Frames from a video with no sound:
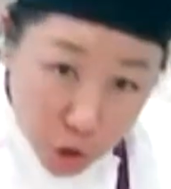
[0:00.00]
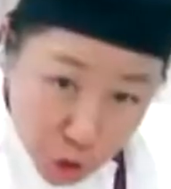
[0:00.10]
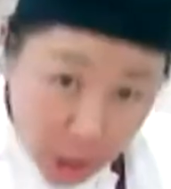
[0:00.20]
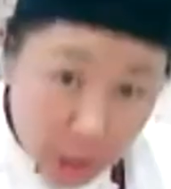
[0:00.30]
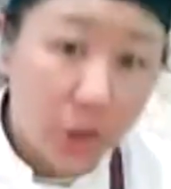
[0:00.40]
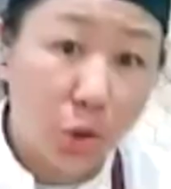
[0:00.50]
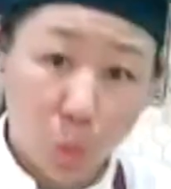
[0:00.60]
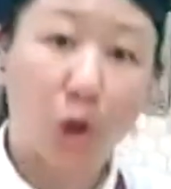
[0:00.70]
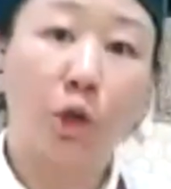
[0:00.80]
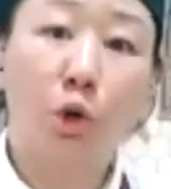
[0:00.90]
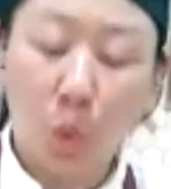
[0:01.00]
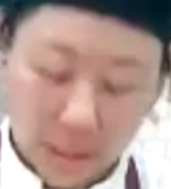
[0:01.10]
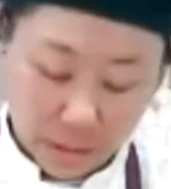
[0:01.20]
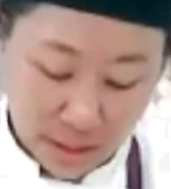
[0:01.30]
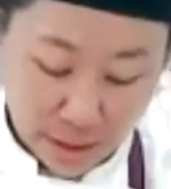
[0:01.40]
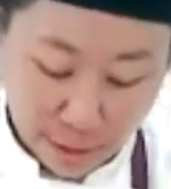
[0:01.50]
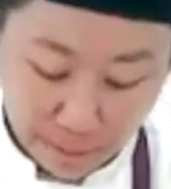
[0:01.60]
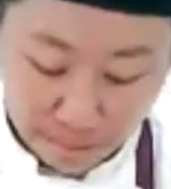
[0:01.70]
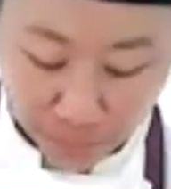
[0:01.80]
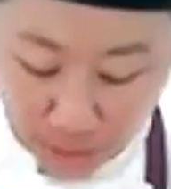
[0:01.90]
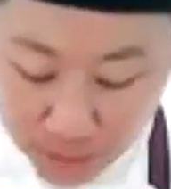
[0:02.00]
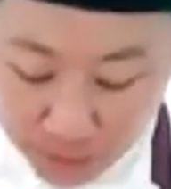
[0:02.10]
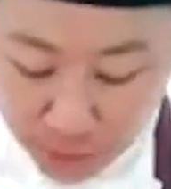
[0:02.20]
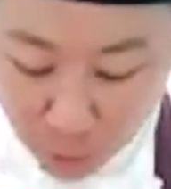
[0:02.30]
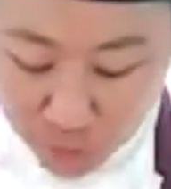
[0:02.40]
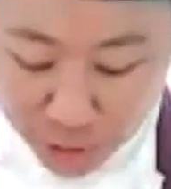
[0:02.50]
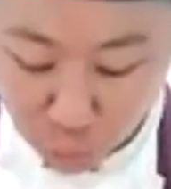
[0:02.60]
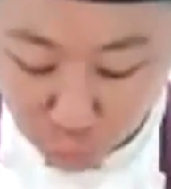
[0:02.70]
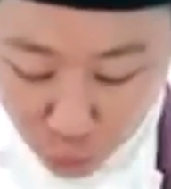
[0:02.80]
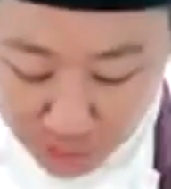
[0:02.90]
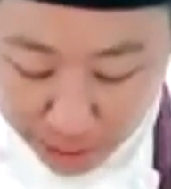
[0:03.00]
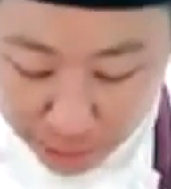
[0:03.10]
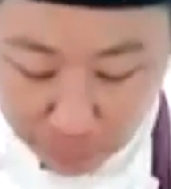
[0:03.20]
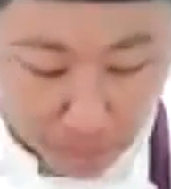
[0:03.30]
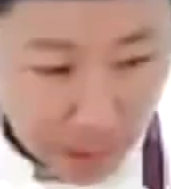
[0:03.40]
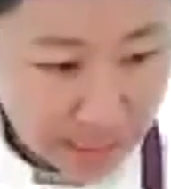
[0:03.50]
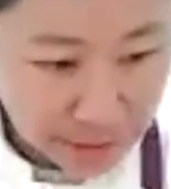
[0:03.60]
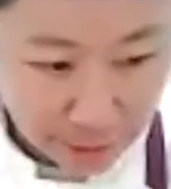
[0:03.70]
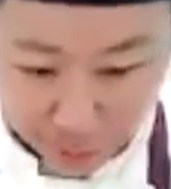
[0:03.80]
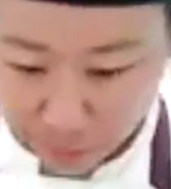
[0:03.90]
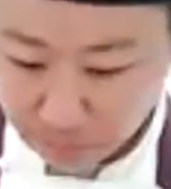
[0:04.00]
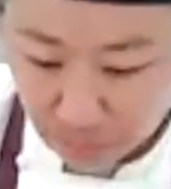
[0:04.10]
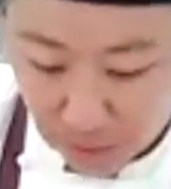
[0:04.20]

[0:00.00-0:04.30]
Just work quickly though. So when you roll out your pie dough,